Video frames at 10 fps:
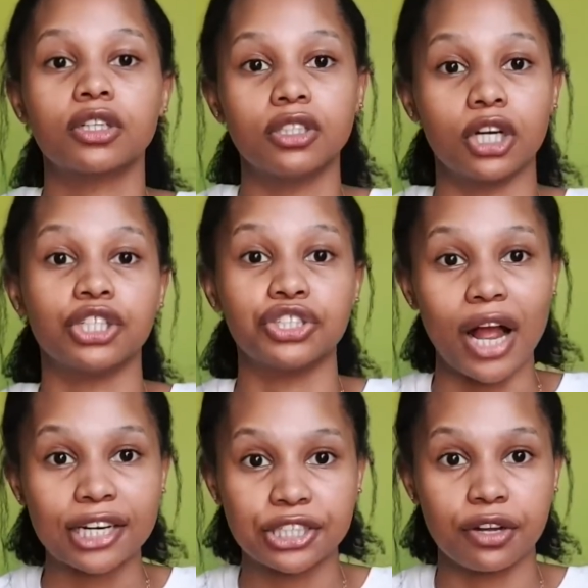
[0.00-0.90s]
the
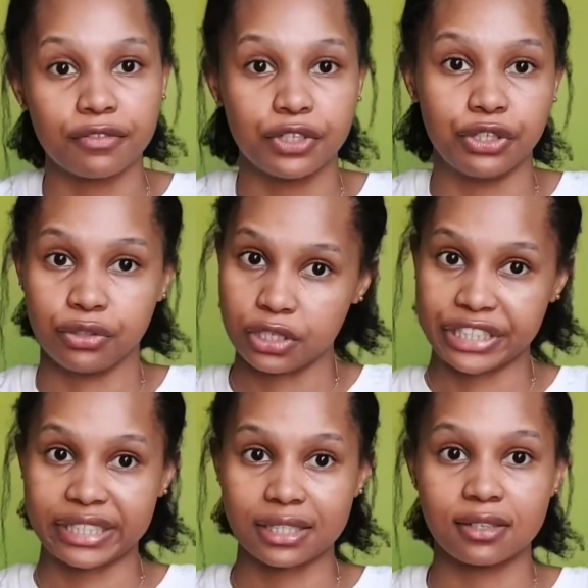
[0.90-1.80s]
contraction of the
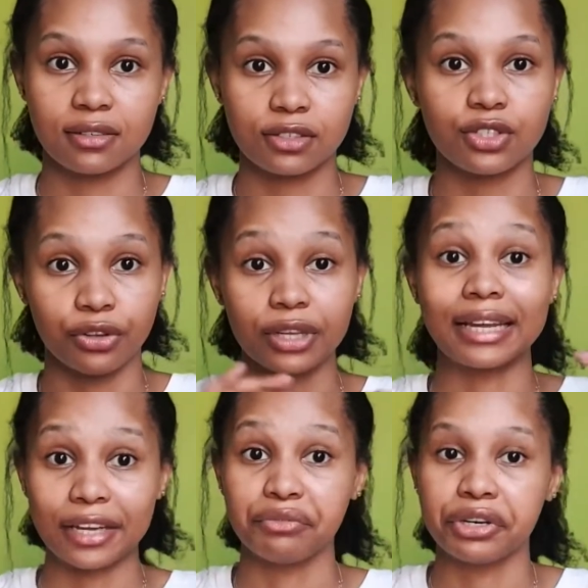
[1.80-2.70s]
uterus, so you can
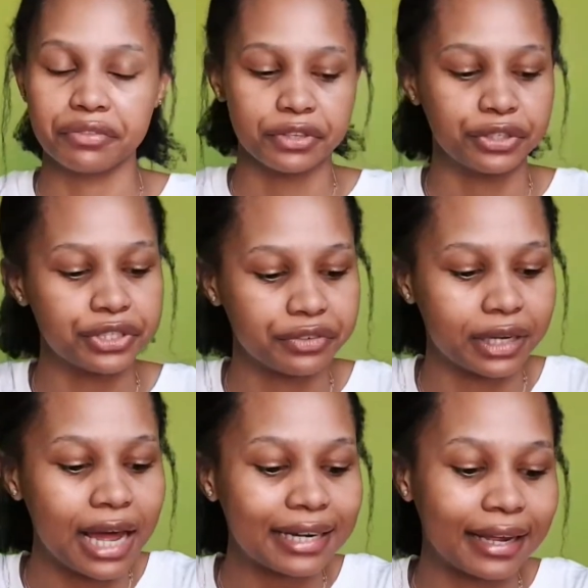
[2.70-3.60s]
get rid of the uterine
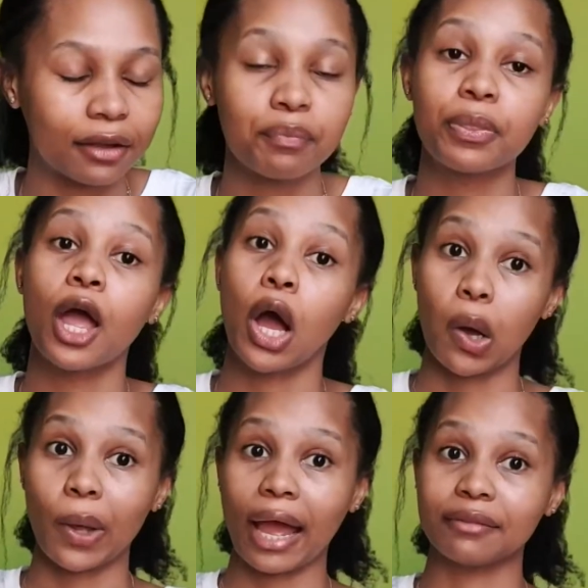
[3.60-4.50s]
lining,
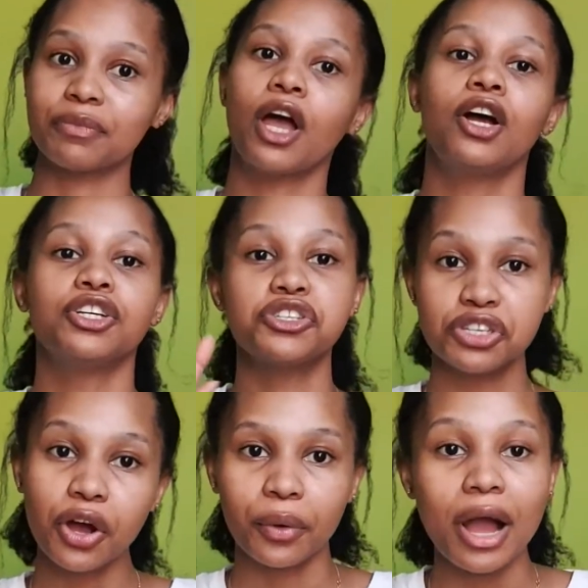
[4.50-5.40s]
okay?
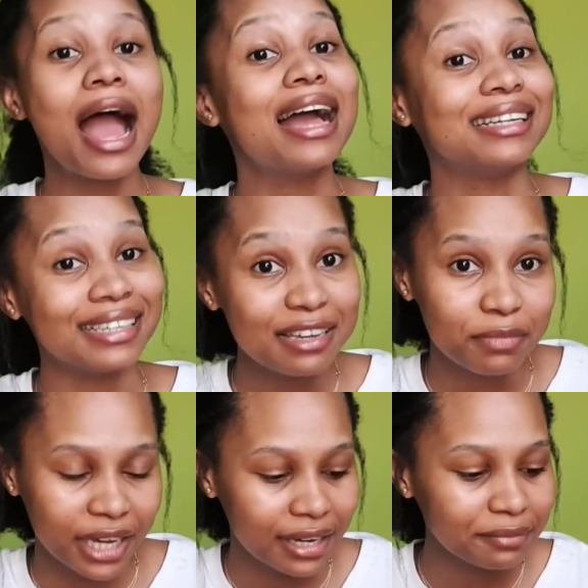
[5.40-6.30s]
So
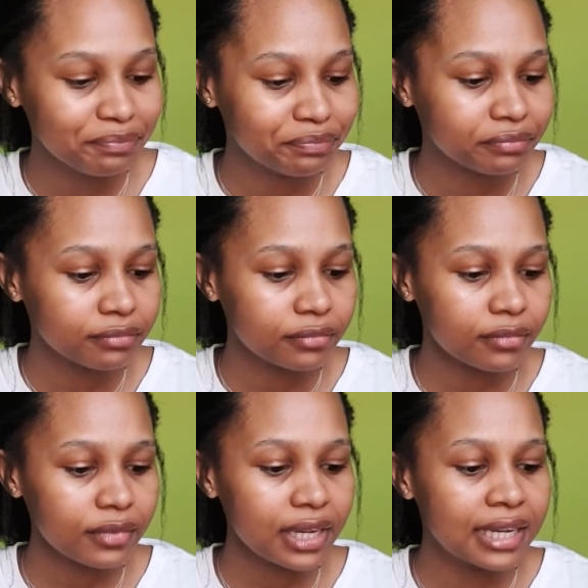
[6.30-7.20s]
anemia
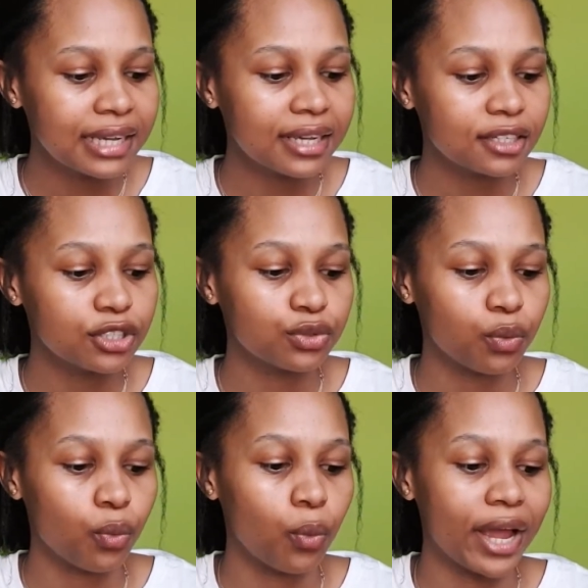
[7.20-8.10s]
is
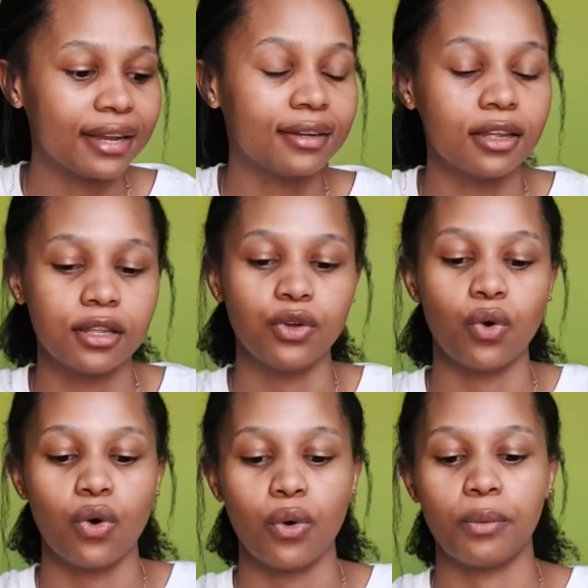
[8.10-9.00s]
when
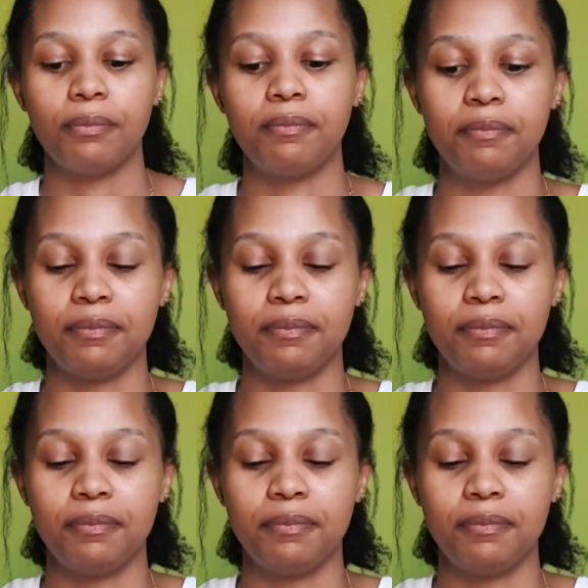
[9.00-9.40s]
your